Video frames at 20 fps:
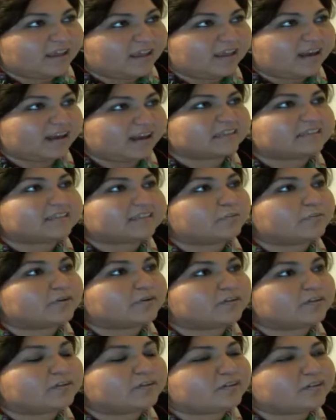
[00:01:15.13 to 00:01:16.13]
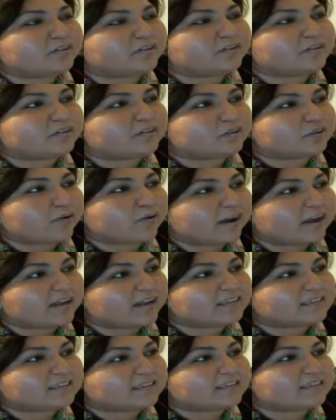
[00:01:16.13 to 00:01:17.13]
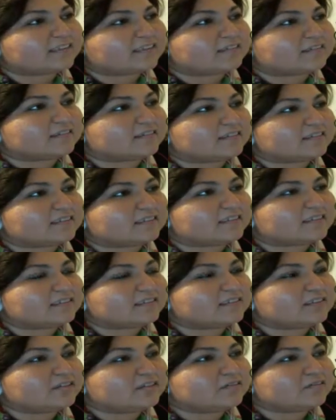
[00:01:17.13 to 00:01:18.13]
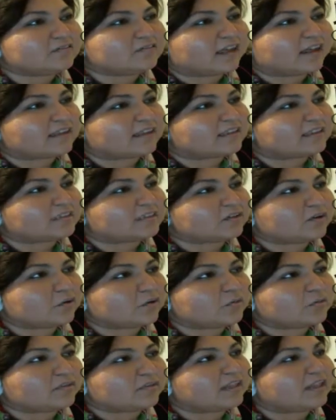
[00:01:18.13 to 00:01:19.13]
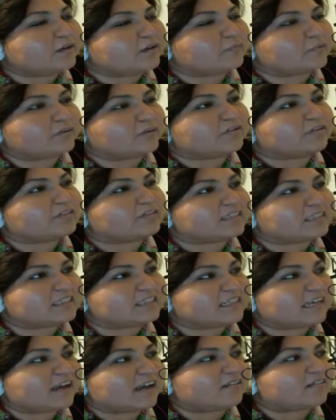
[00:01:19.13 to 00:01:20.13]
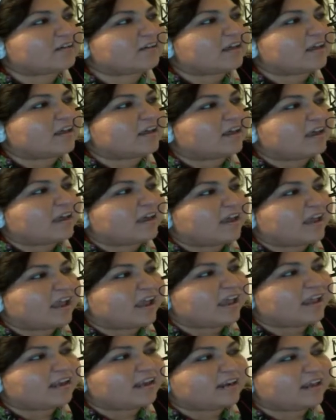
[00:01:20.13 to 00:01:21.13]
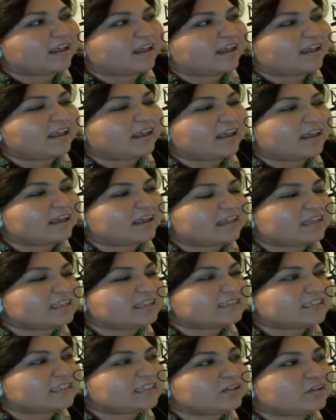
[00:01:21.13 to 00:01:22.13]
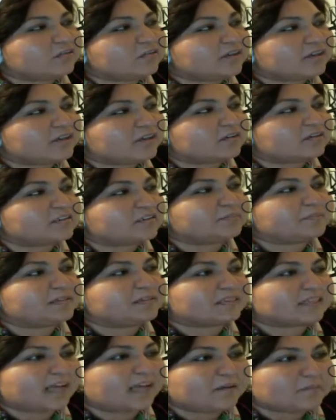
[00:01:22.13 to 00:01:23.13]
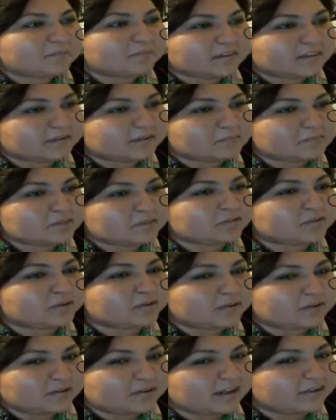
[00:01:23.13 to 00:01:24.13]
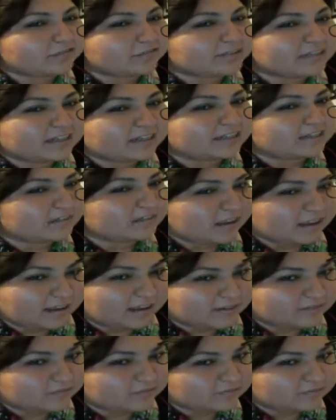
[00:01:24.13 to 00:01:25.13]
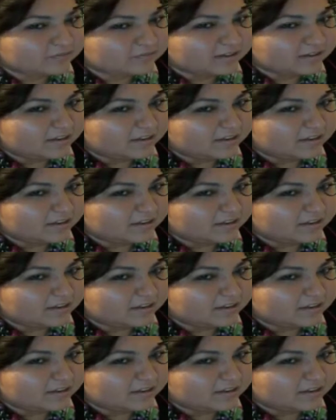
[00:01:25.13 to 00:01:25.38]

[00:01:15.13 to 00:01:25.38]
And I said, well, you're trying to to do like this whole thing where you sit down and it's like you can spend time with him doing your everyday life